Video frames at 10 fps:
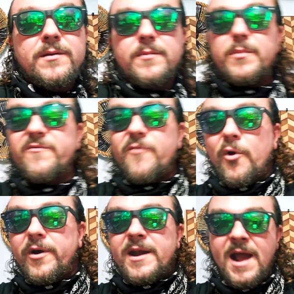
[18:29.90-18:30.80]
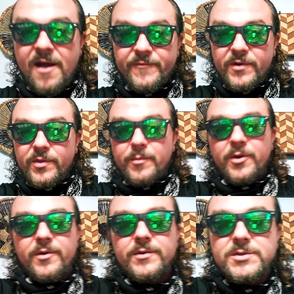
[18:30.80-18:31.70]
before and after the
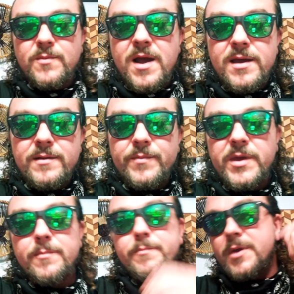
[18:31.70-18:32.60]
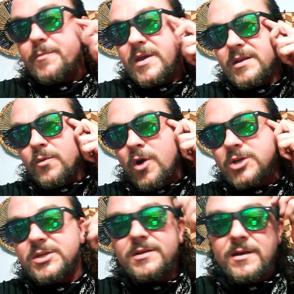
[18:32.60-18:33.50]
murders, right? He he pinged in
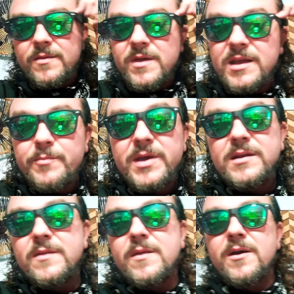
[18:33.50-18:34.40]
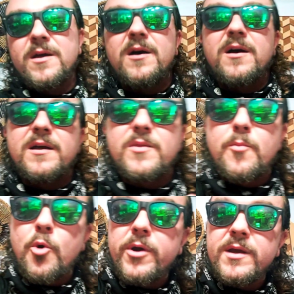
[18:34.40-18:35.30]
Washington and then he pinged in the uh, in the
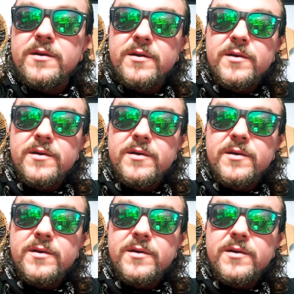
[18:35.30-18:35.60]
morning,